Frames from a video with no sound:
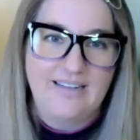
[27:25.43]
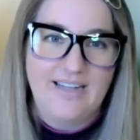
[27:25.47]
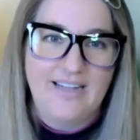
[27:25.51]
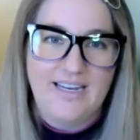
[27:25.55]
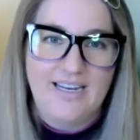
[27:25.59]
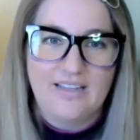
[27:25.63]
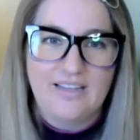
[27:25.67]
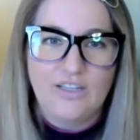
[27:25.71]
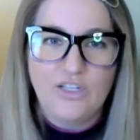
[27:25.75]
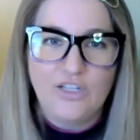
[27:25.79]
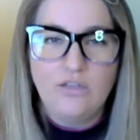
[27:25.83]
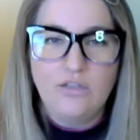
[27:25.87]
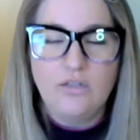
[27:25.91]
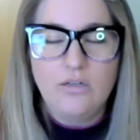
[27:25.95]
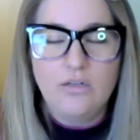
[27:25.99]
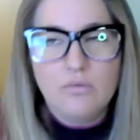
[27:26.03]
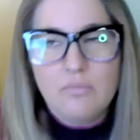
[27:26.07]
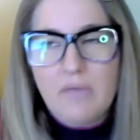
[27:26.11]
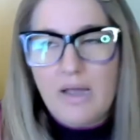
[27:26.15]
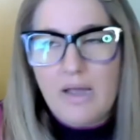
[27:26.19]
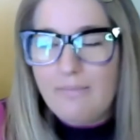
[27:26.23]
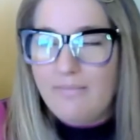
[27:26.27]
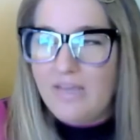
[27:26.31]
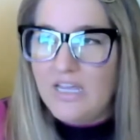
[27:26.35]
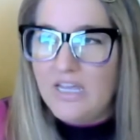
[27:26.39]
like you
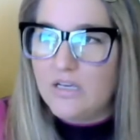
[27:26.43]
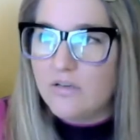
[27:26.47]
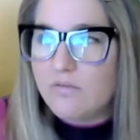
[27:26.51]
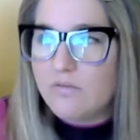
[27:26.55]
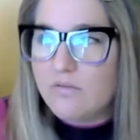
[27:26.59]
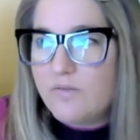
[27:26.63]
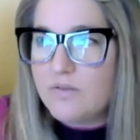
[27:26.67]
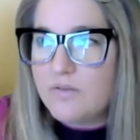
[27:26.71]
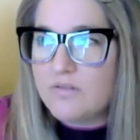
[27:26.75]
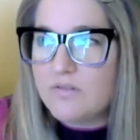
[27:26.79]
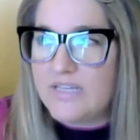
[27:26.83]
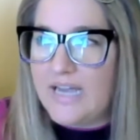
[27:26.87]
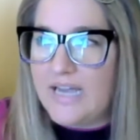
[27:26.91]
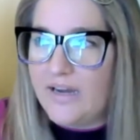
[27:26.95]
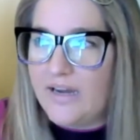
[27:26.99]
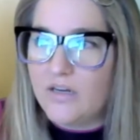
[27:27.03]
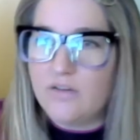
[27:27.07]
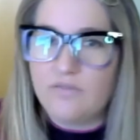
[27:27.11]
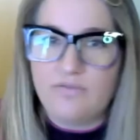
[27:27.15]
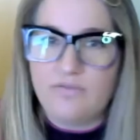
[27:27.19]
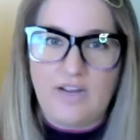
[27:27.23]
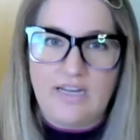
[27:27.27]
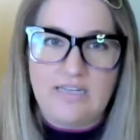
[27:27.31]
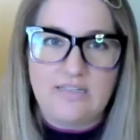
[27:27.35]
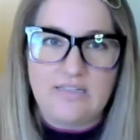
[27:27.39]
might make a few
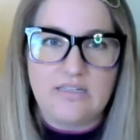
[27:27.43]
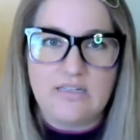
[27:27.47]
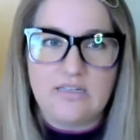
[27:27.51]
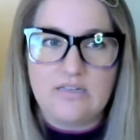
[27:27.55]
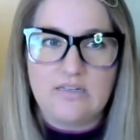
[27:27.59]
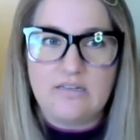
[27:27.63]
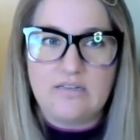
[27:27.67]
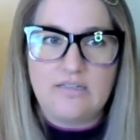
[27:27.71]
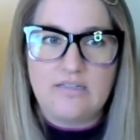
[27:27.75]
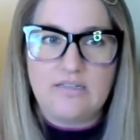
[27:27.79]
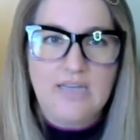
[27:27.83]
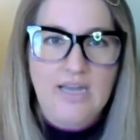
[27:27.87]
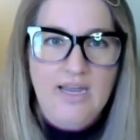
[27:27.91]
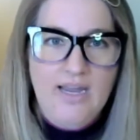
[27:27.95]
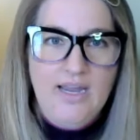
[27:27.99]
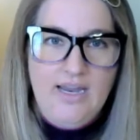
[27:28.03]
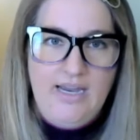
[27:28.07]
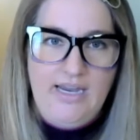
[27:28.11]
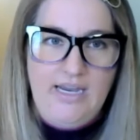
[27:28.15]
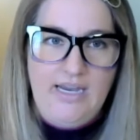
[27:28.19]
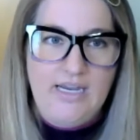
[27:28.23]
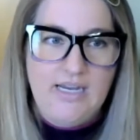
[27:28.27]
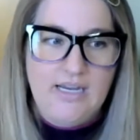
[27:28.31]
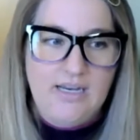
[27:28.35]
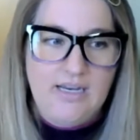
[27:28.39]
sacrifices
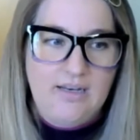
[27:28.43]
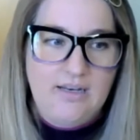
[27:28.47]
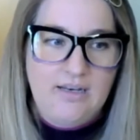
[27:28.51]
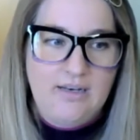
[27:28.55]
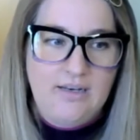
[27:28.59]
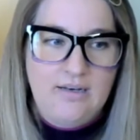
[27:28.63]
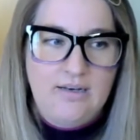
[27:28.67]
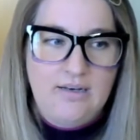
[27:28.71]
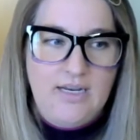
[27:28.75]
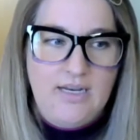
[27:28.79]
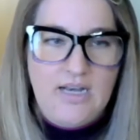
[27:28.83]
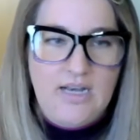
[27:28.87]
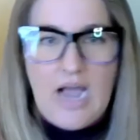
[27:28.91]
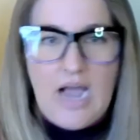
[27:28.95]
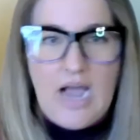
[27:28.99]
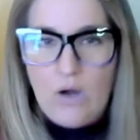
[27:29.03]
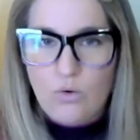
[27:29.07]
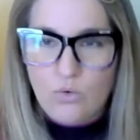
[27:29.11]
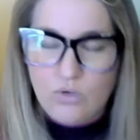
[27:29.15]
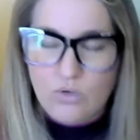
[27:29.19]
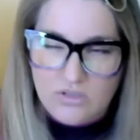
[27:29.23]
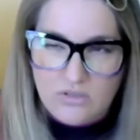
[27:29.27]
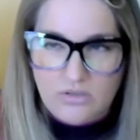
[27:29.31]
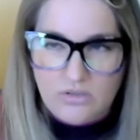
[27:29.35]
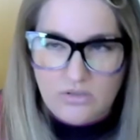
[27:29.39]
in in how
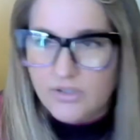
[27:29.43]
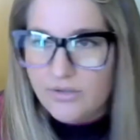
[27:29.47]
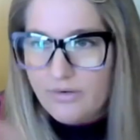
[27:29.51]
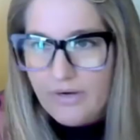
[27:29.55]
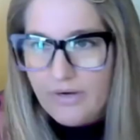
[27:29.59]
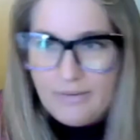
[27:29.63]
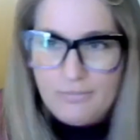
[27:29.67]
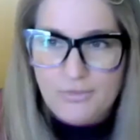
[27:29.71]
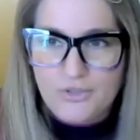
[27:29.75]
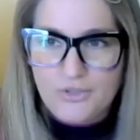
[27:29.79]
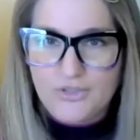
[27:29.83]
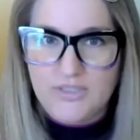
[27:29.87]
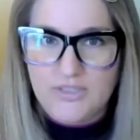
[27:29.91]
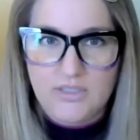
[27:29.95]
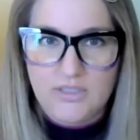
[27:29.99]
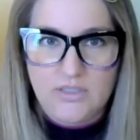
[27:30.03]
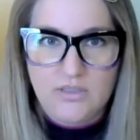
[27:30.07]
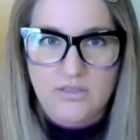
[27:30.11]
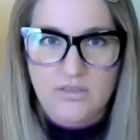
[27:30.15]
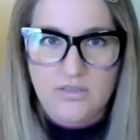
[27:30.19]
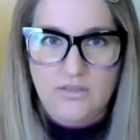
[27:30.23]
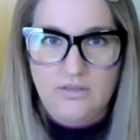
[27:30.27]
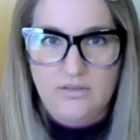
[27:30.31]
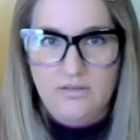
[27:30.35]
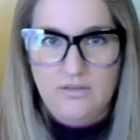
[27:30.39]
quickly you're able
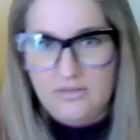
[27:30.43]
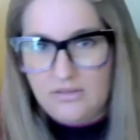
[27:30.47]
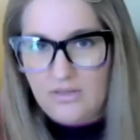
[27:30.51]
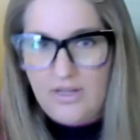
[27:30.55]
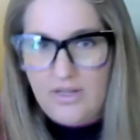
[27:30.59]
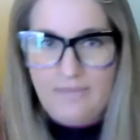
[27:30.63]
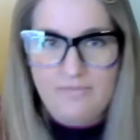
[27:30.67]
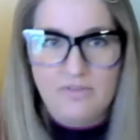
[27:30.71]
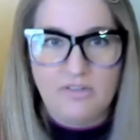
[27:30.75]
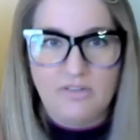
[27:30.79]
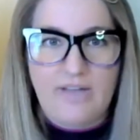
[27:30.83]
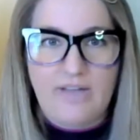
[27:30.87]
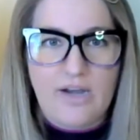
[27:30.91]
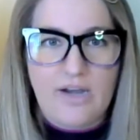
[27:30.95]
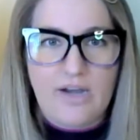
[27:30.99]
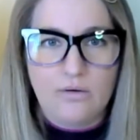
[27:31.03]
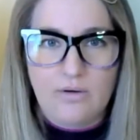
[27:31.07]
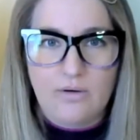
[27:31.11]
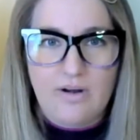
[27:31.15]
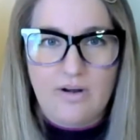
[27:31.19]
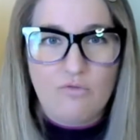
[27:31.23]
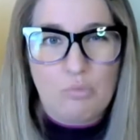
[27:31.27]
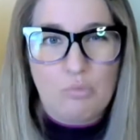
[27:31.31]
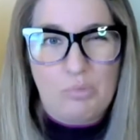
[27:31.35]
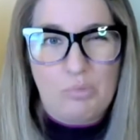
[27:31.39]
to climb the ladder
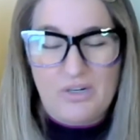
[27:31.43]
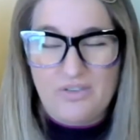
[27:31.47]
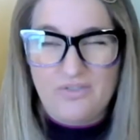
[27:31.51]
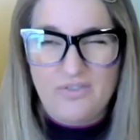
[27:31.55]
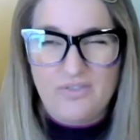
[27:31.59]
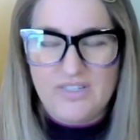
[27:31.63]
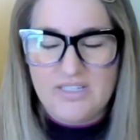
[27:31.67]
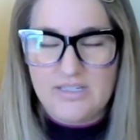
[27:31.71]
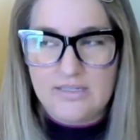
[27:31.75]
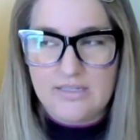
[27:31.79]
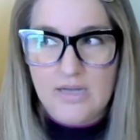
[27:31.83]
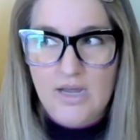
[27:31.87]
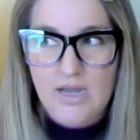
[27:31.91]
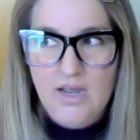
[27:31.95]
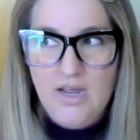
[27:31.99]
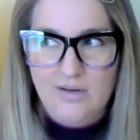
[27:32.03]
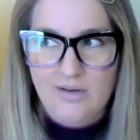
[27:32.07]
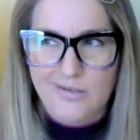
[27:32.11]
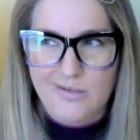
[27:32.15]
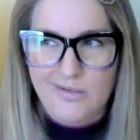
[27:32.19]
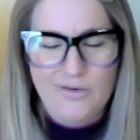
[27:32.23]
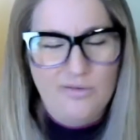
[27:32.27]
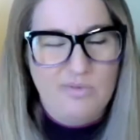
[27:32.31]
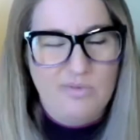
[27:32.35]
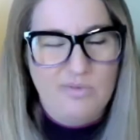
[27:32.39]
whatever but if it's
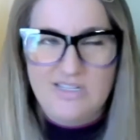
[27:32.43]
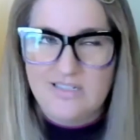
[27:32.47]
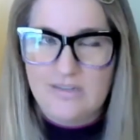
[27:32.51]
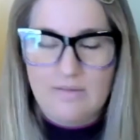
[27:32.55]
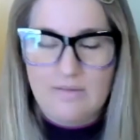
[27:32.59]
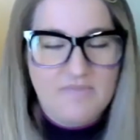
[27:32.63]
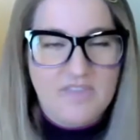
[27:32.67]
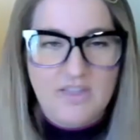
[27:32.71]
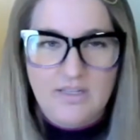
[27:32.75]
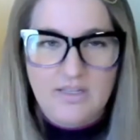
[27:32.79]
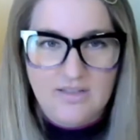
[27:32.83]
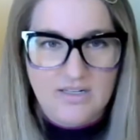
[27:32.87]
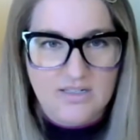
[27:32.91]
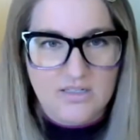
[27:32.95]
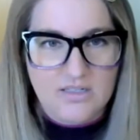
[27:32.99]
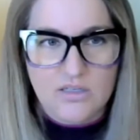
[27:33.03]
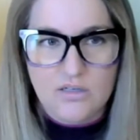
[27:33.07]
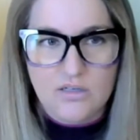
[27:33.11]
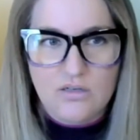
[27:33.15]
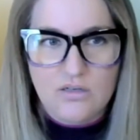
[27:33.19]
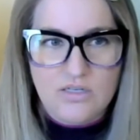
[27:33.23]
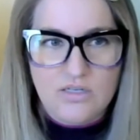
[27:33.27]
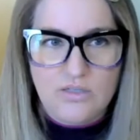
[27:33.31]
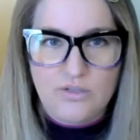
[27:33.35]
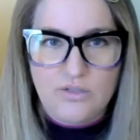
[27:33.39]
going to be something that's
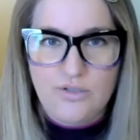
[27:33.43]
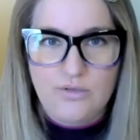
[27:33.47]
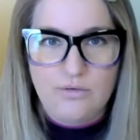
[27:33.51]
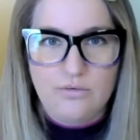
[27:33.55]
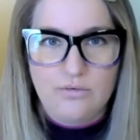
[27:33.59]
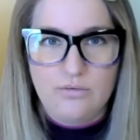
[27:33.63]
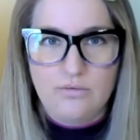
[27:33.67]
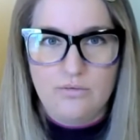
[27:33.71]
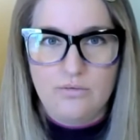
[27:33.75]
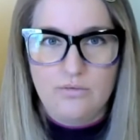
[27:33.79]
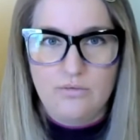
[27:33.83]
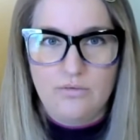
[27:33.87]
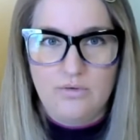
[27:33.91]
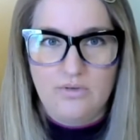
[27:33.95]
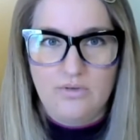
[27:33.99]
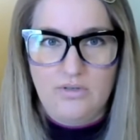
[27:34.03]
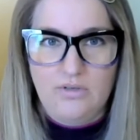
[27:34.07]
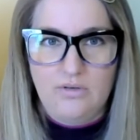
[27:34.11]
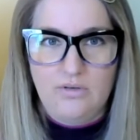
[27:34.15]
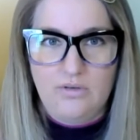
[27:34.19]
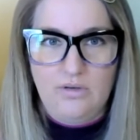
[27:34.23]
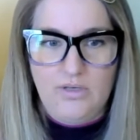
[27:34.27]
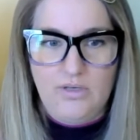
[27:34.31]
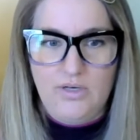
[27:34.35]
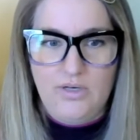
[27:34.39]
going to,
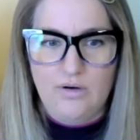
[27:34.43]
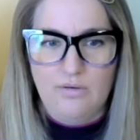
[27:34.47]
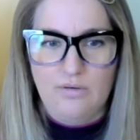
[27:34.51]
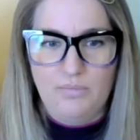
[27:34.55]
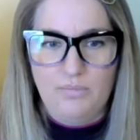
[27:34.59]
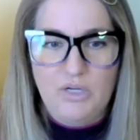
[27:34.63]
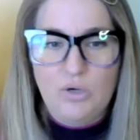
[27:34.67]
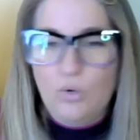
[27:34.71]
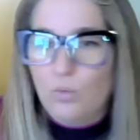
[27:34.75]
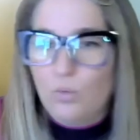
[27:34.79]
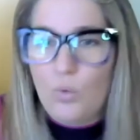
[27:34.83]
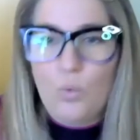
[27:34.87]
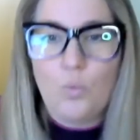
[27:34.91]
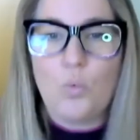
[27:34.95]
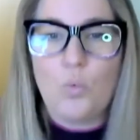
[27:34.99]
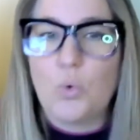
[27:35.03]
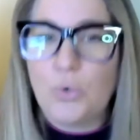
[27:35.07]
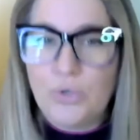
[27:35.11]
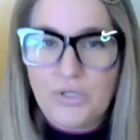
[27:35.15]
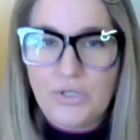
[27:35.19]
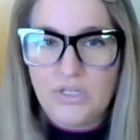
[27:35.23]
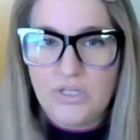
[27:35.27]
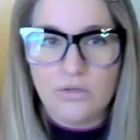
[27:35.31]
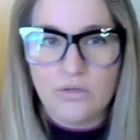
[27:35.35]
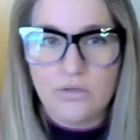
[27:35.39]
you know, be a
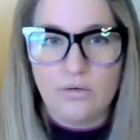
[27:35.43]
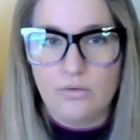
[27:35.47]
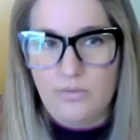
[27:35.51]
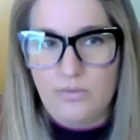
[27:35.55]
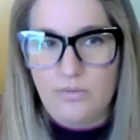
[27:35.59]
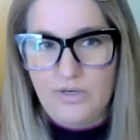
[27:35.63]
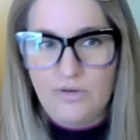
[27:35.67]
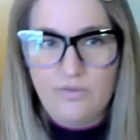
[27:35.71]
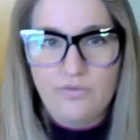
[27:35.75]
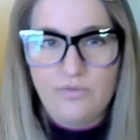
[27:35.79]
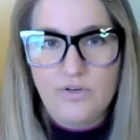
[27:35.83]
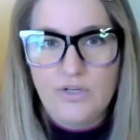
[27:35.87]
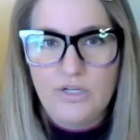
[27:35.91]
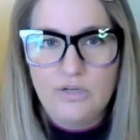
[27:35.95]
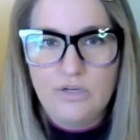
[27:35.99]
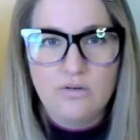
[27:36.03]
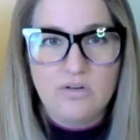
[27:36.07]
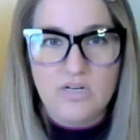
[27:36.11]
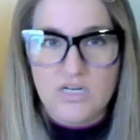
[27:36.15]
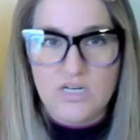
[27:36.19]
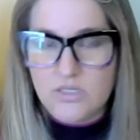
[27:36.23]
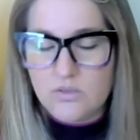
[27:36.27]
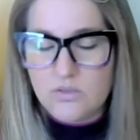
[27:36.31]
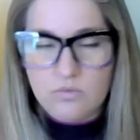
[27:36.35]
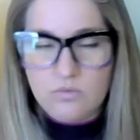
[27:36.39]
rewarding career for you
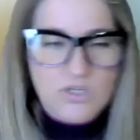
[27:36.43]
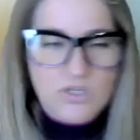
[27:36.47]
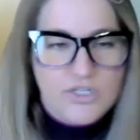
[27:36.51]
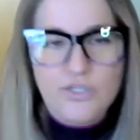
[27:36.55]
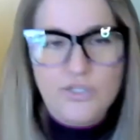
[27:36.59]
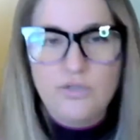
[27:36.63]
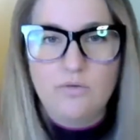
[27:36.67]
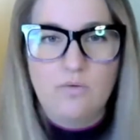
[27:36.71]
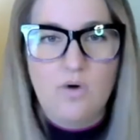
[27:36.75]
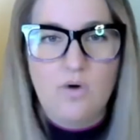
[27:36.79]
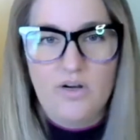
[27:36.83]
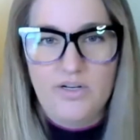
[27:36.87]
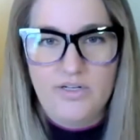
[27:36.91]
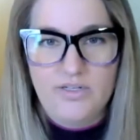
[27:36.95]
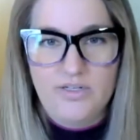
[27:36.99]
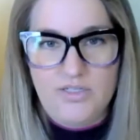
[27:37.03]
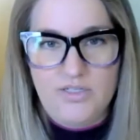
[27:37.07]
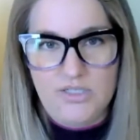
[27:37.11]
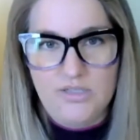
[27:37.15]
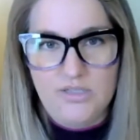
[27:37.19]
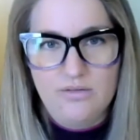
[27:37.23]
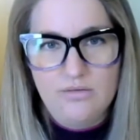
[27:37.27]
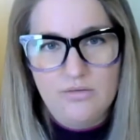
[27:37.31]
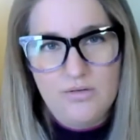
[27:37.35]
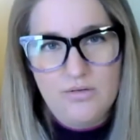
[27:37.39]
and it's what you want to
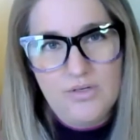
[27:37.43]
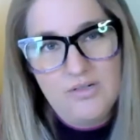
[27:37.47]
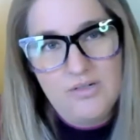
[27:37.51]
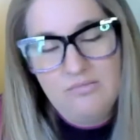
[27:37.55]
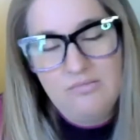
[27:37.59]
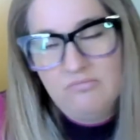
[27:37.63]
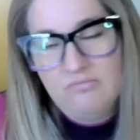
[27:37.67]
do,